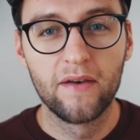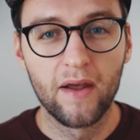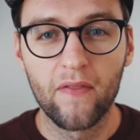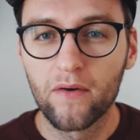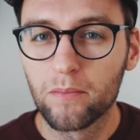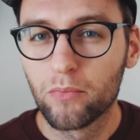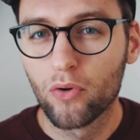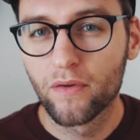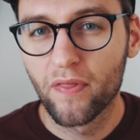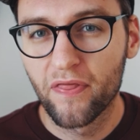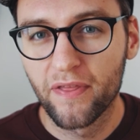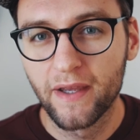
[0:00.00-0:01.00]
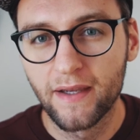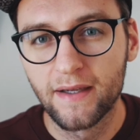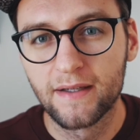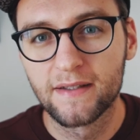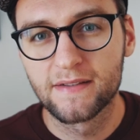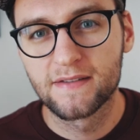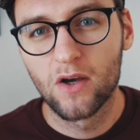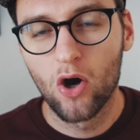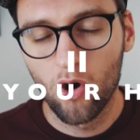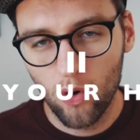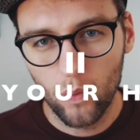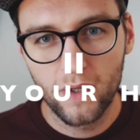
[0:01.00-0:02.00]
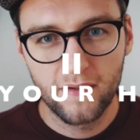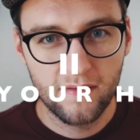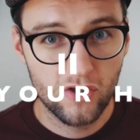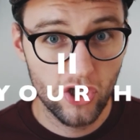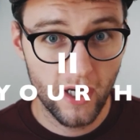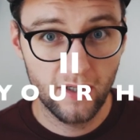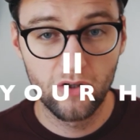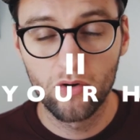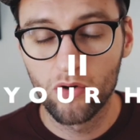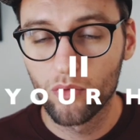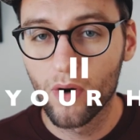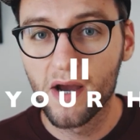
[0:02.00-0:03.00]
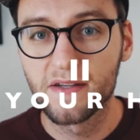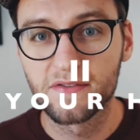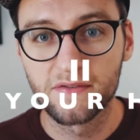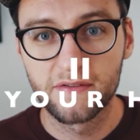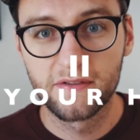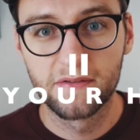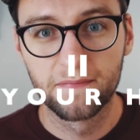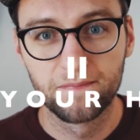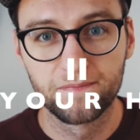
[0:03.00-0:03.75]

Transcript: Another important thing is always check your horizons.